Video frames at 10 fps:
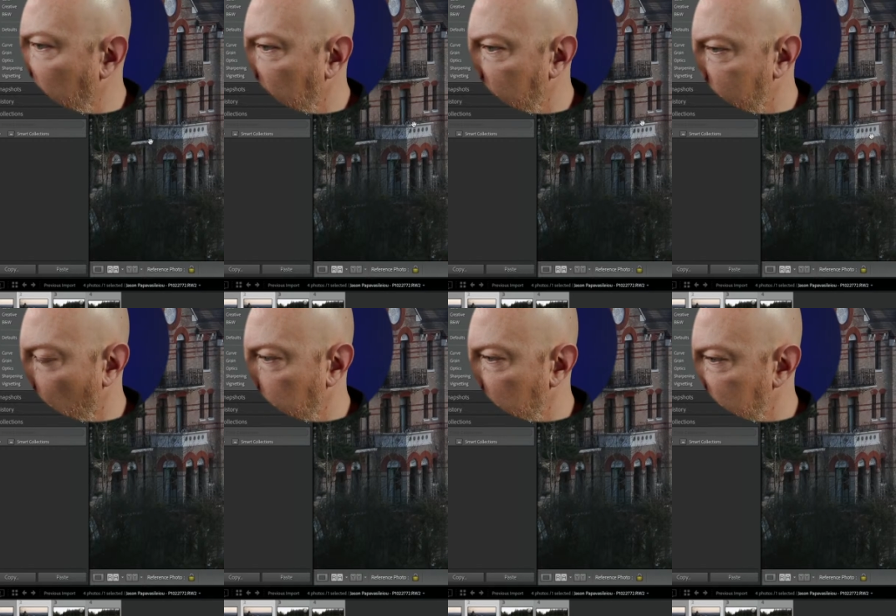The
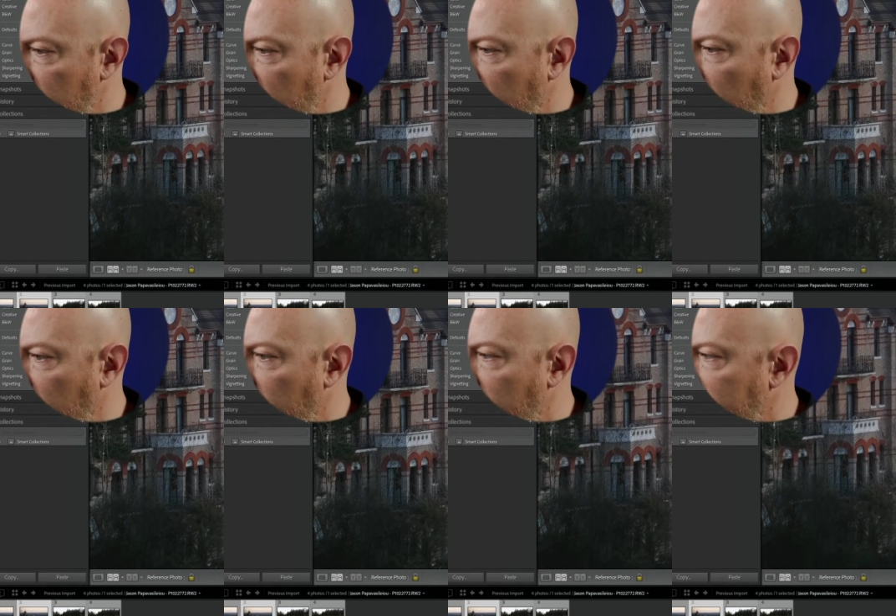sharpness in there.
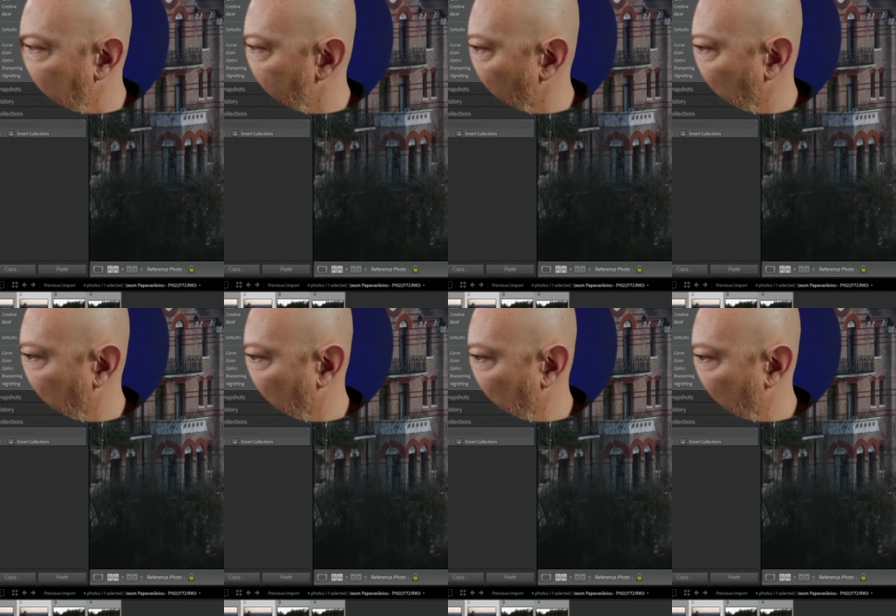That is really,
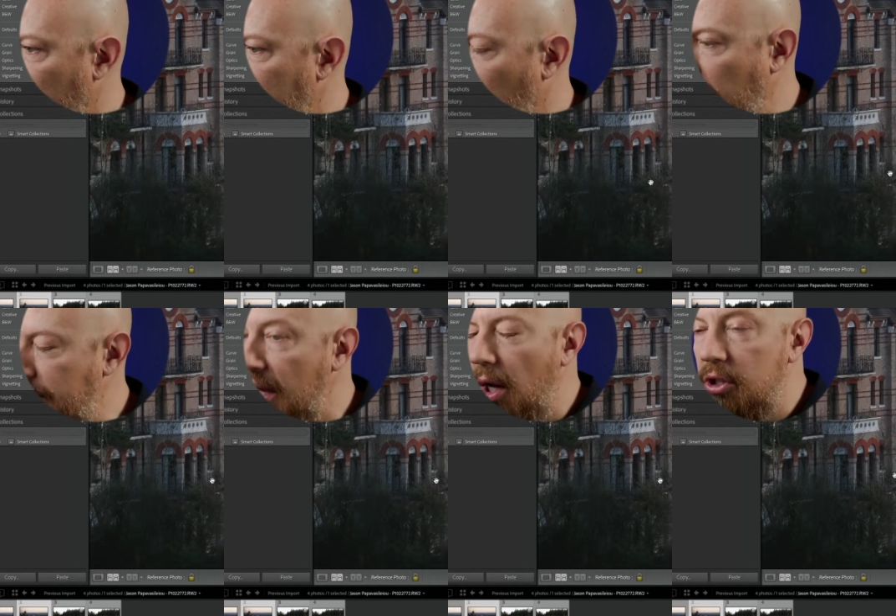really great. Okay,
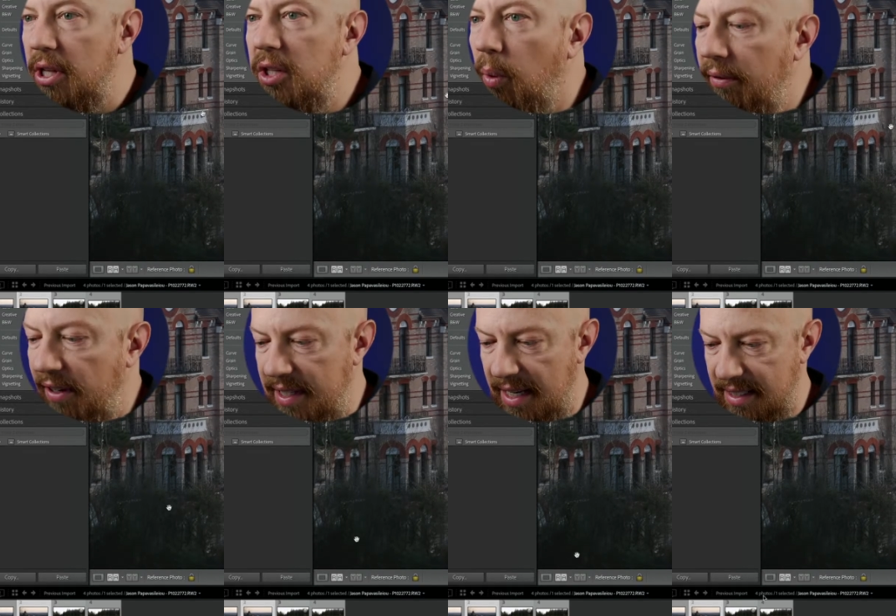so that's one
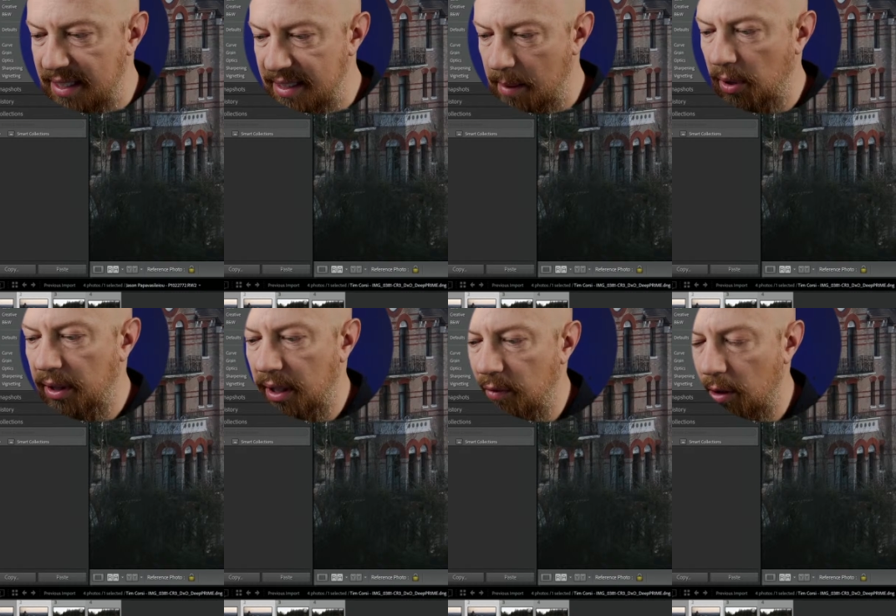fantastic example.
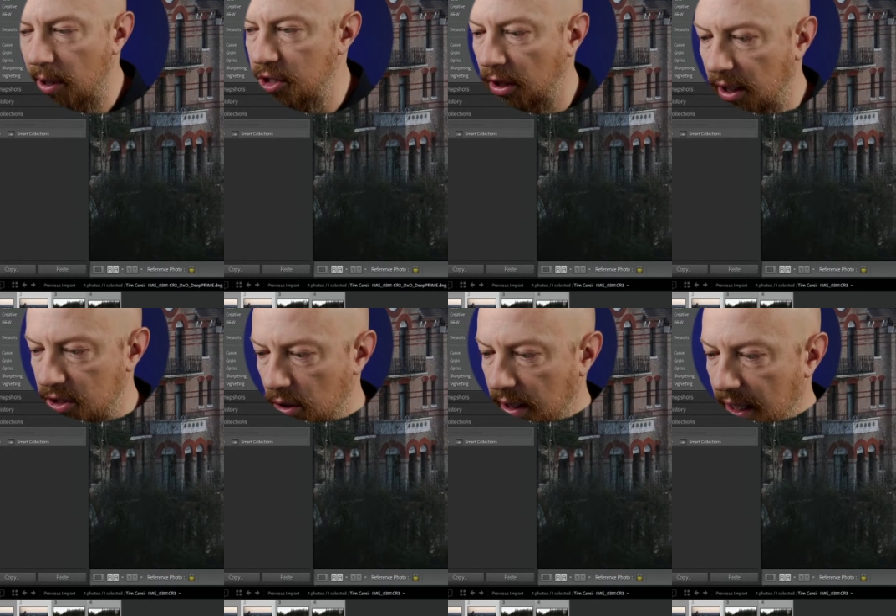Thank you very much. Let's
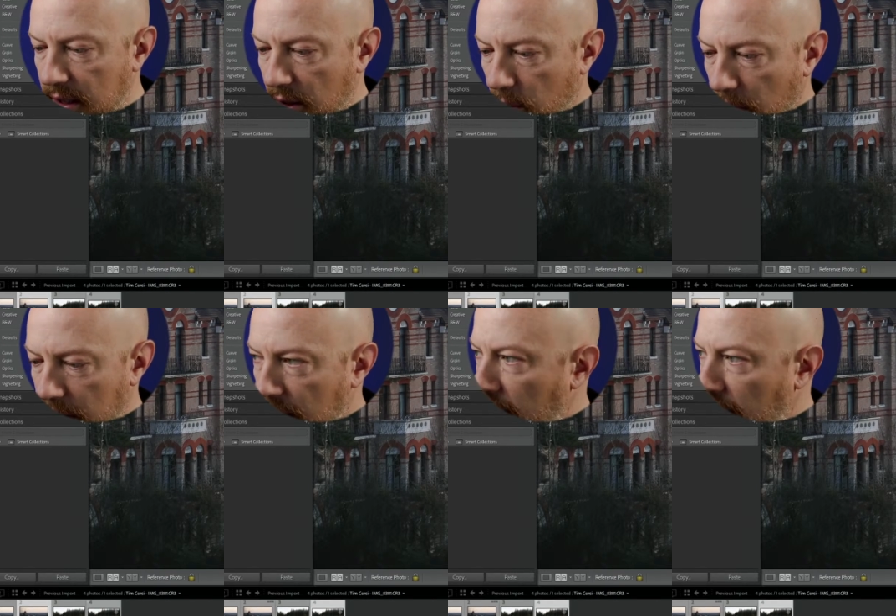look at another one.